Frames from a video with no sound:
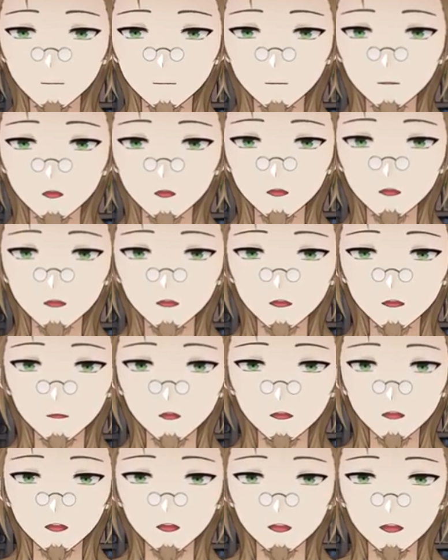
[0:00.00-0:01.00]
couldn't really
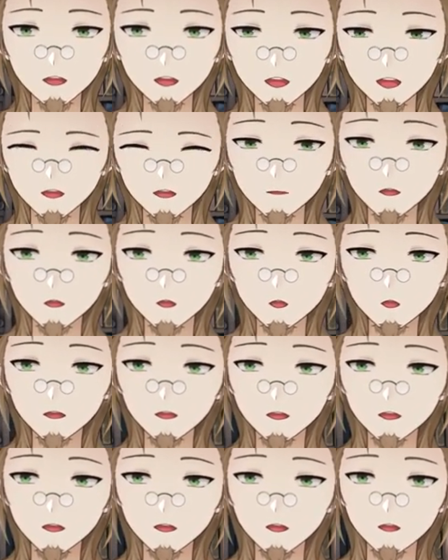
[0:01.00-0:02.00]
get up and do
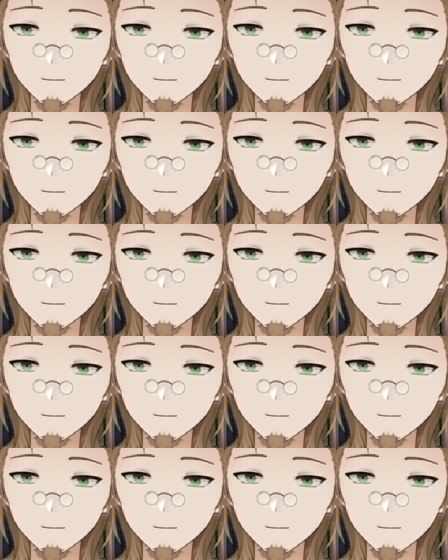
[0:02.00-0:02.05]
anything.